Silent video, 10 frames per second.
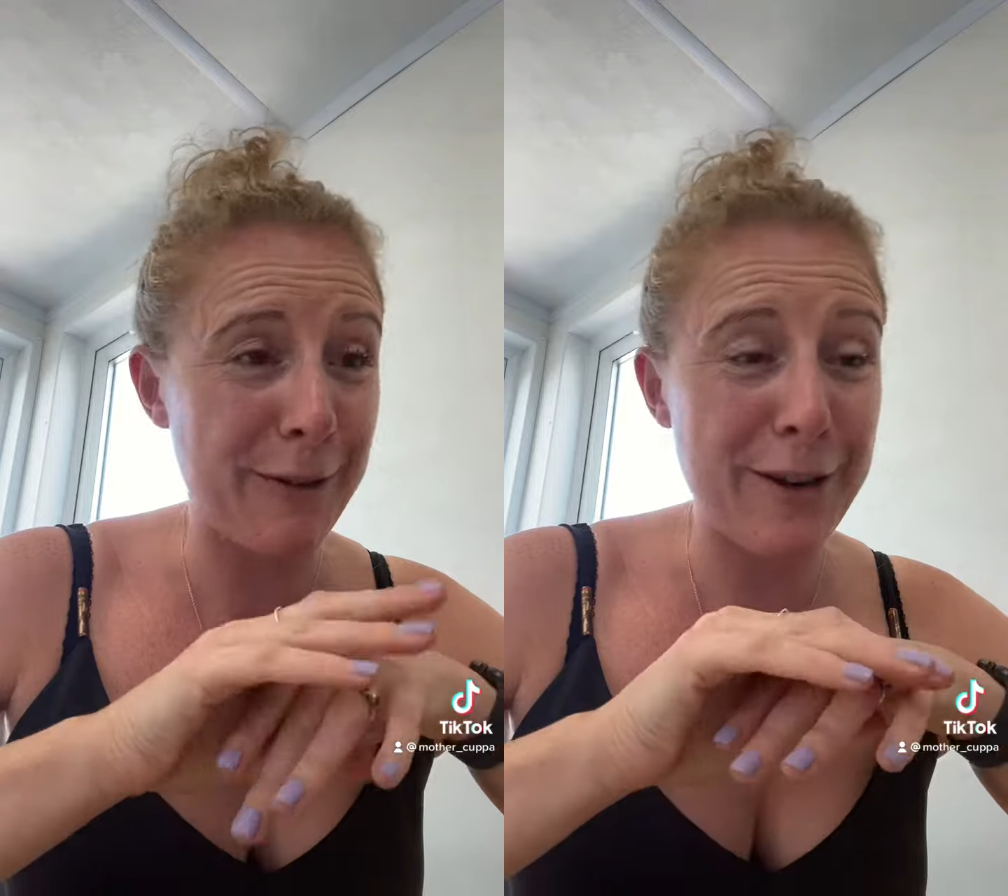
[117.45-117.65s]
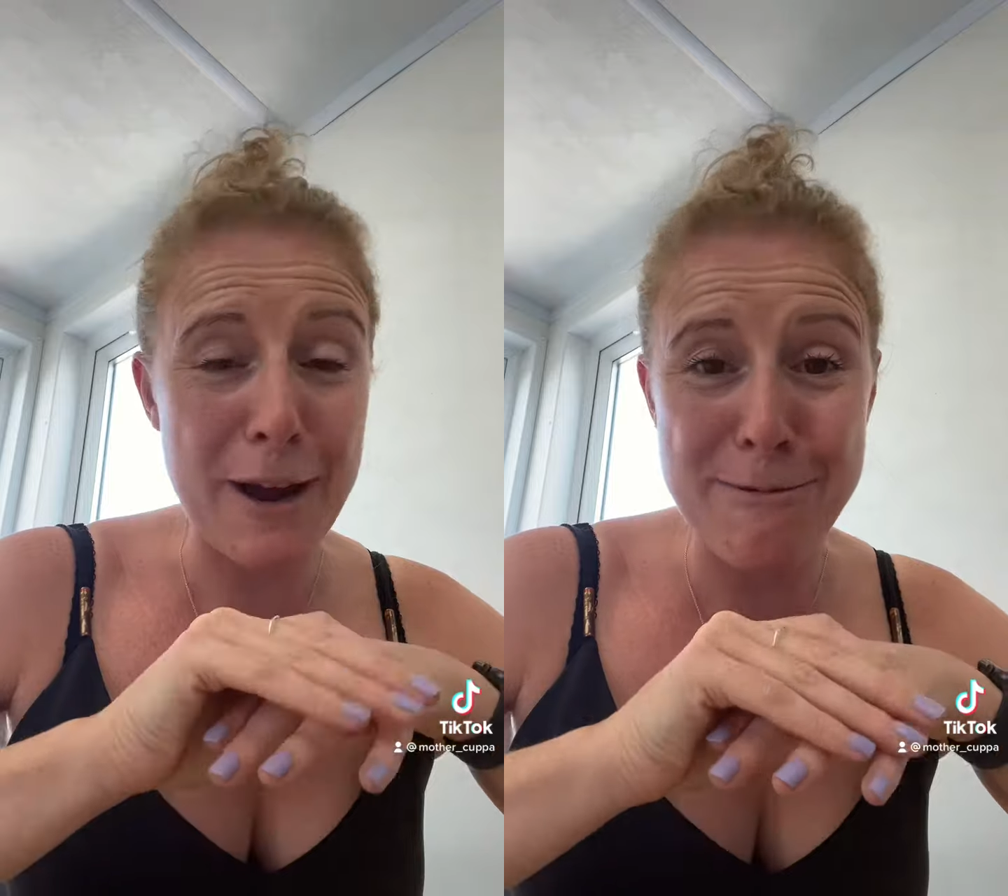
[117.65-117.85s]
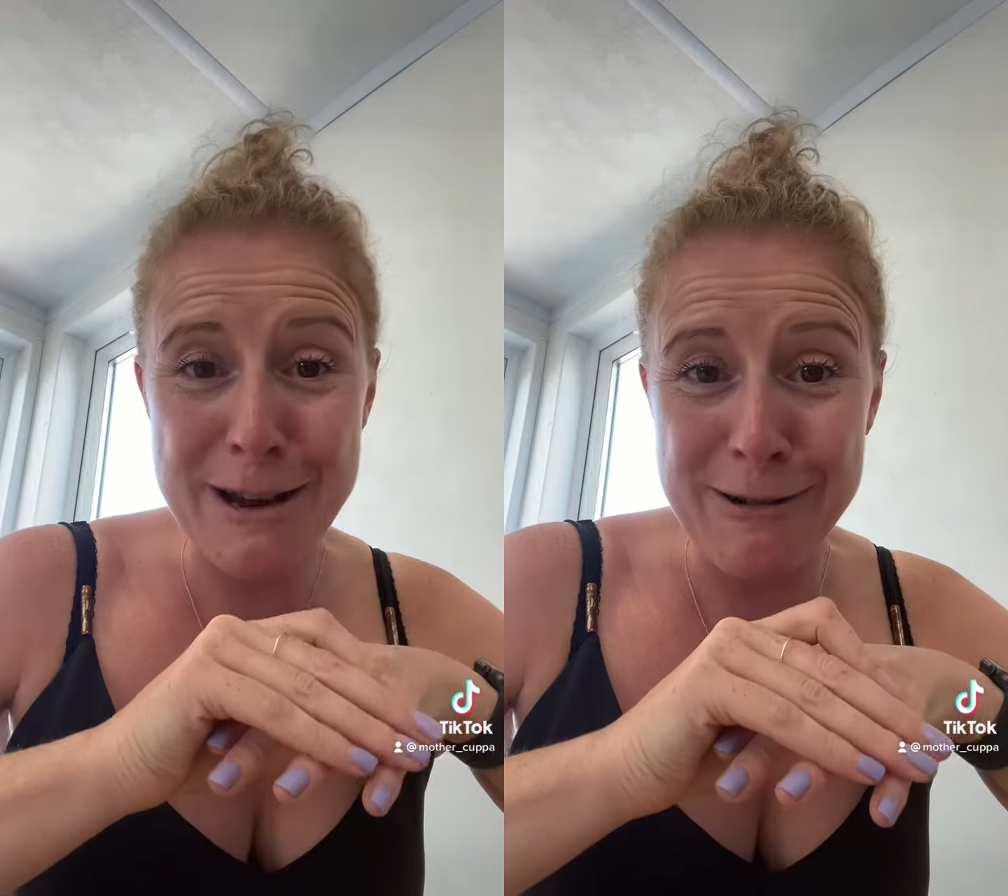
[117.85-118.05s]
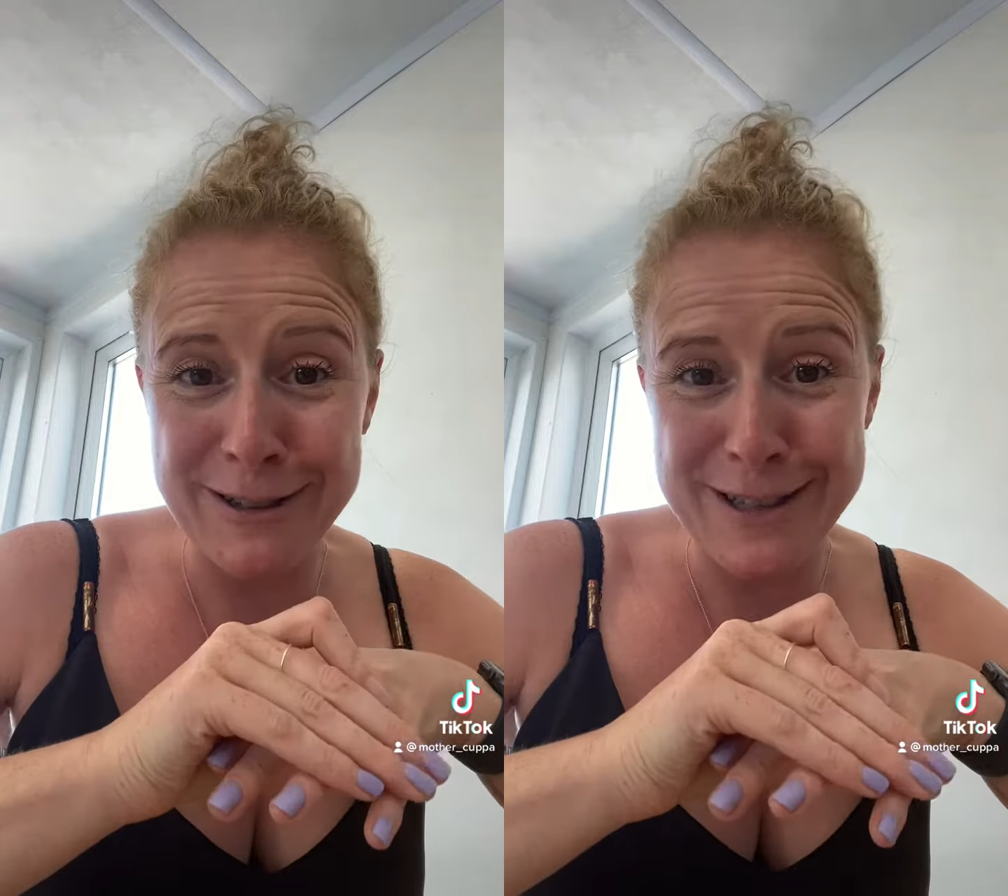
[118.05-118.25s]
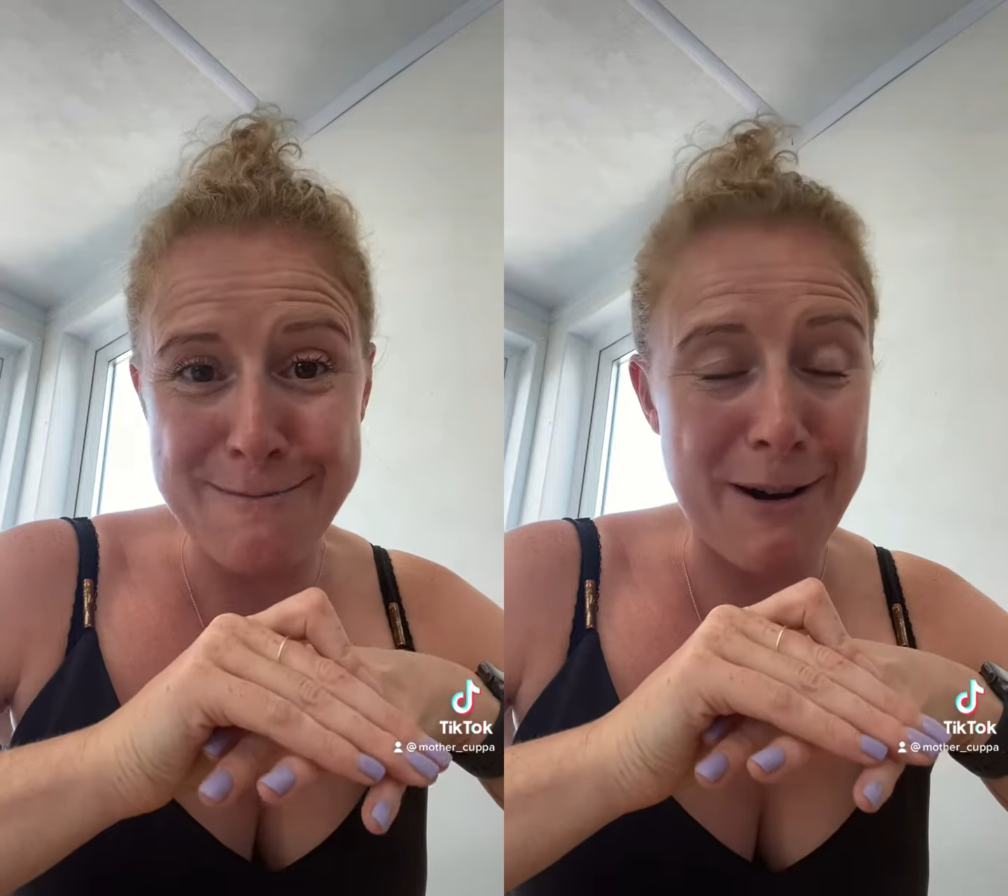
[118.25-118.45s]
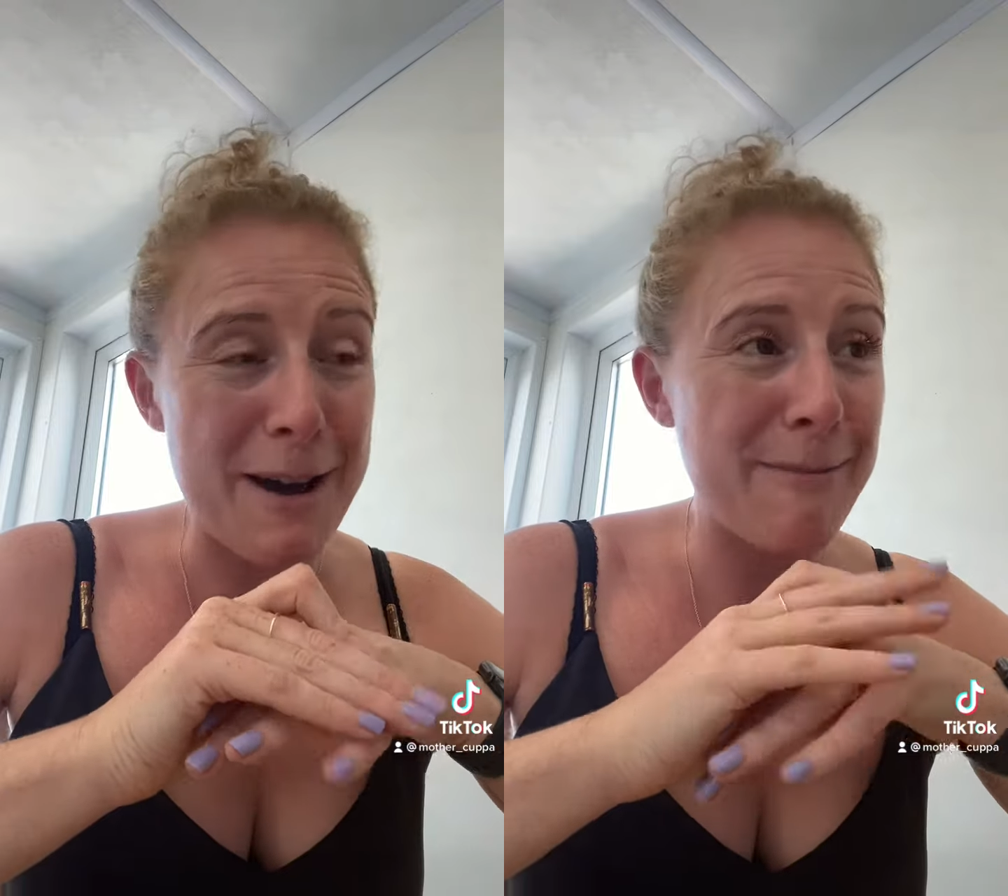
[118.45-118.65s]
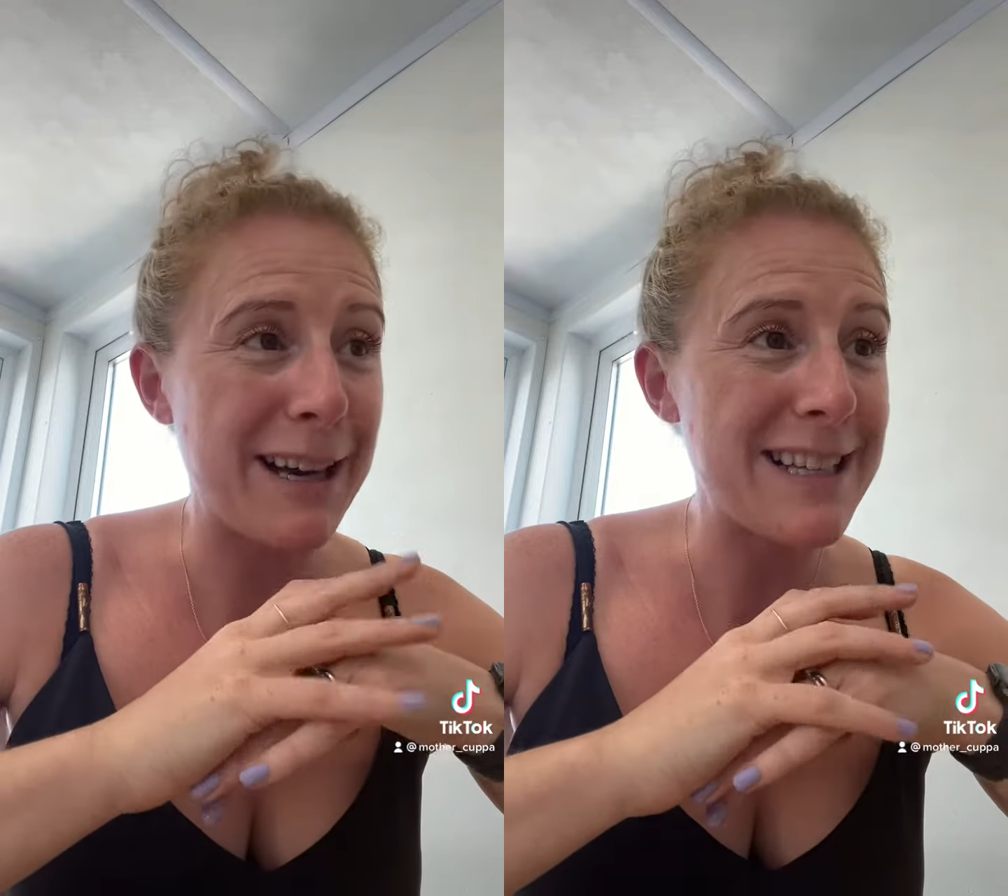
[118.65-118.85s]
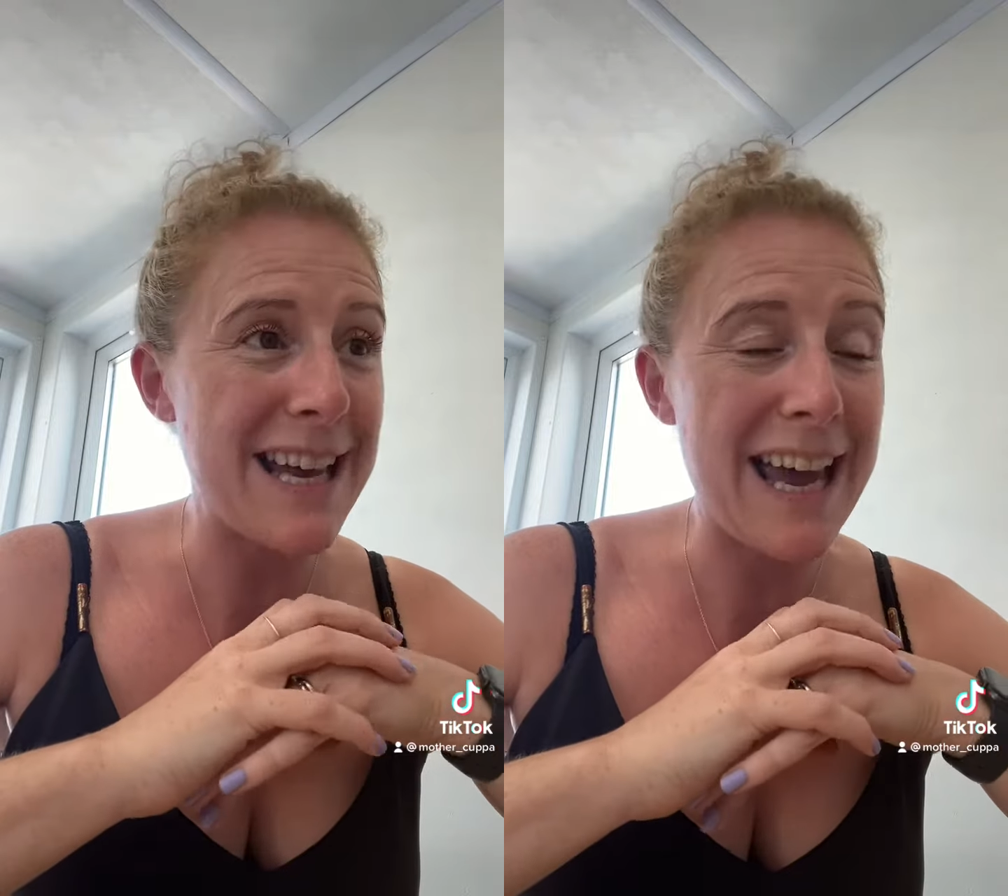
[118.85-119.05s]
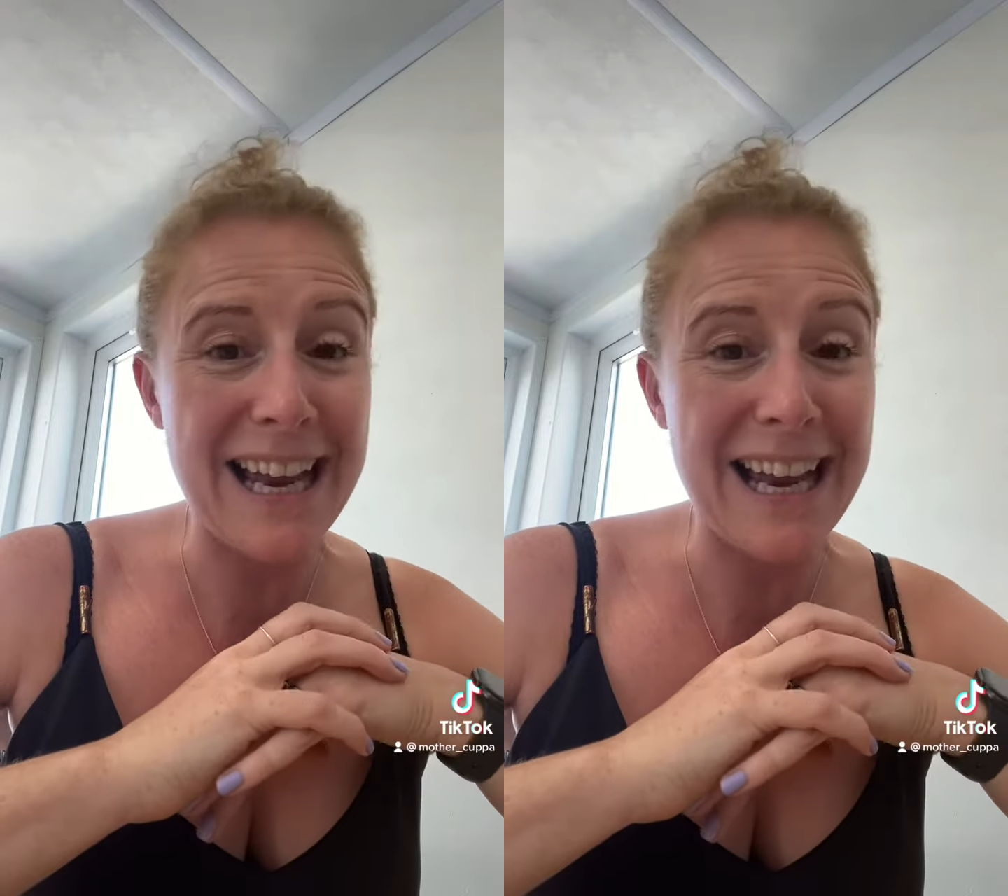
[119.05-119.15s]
if nobody wants to buy my tea,